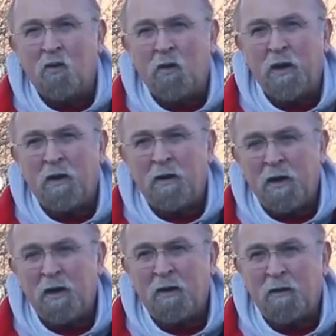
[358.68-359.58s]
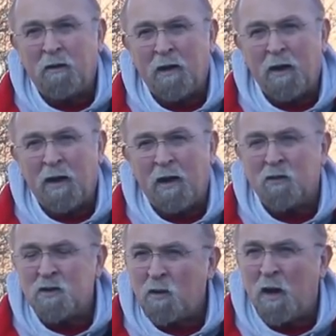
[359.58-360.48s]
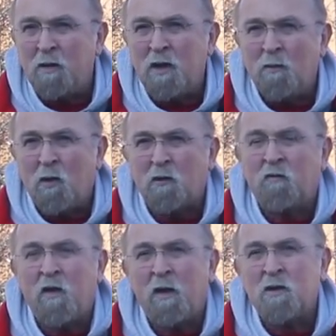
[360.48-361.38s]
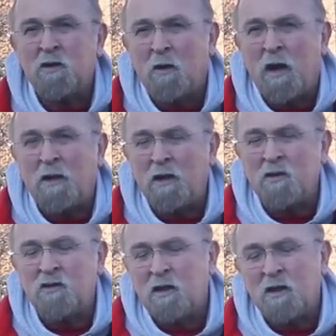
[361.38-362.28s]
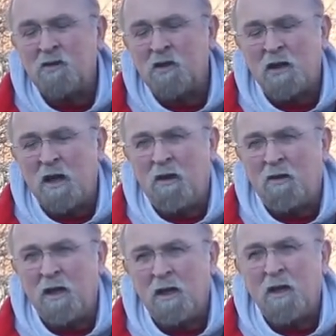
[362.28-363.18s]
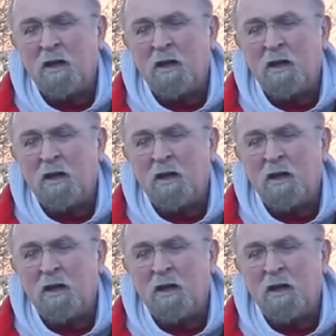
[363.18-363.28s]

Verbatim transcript: We are here at what's probably the most famous spot in Sandusky County